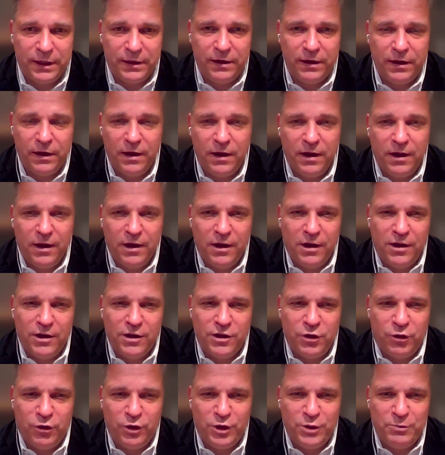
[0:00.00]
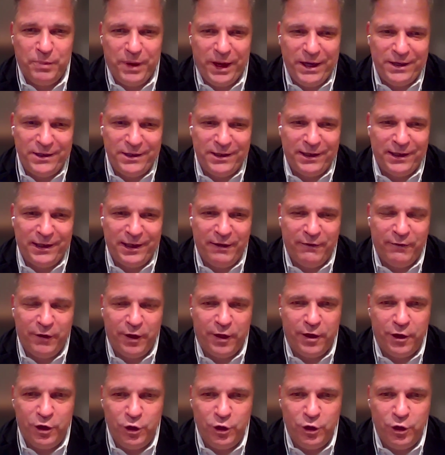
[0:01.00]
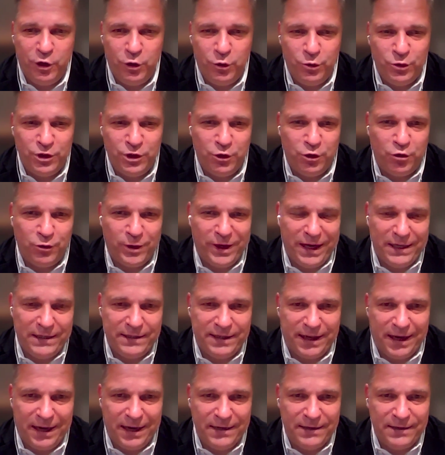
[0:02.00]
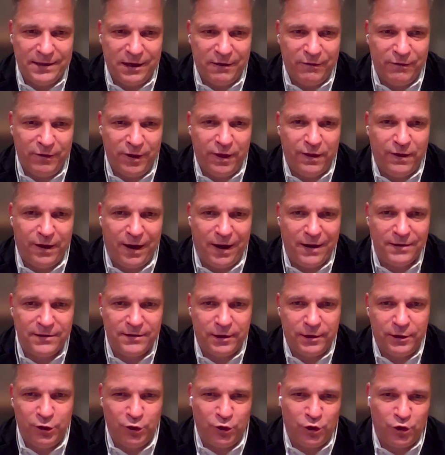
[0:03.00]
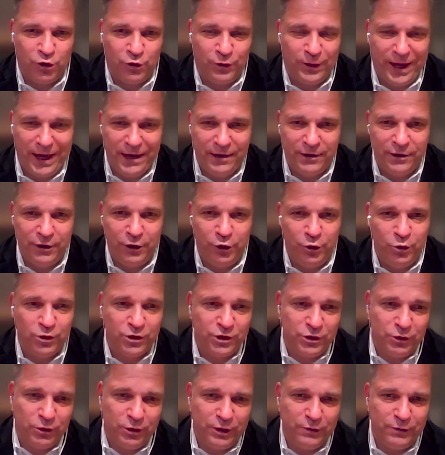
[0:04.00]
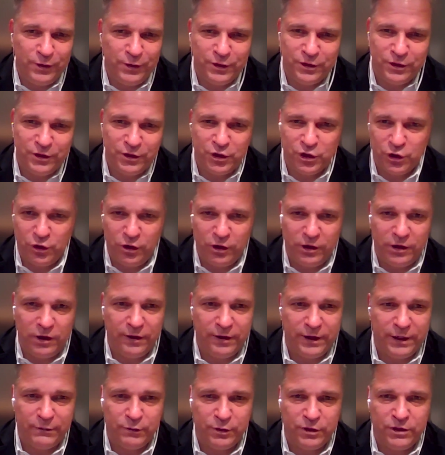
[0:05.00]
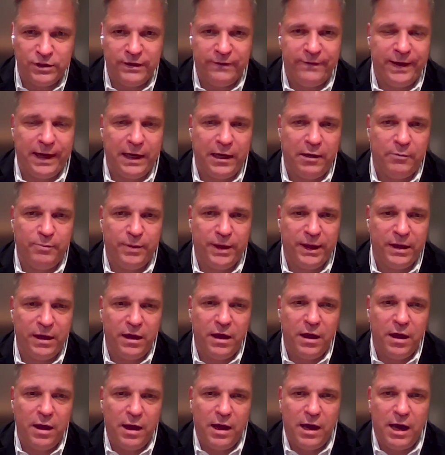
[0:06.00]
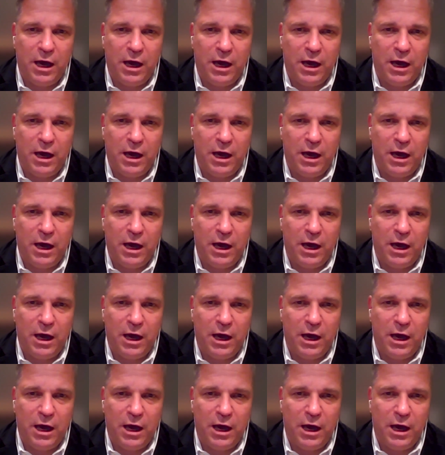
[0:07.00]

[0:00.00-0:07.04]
And so it's basically with news you create data, with data you create news. So it was a circle that was developing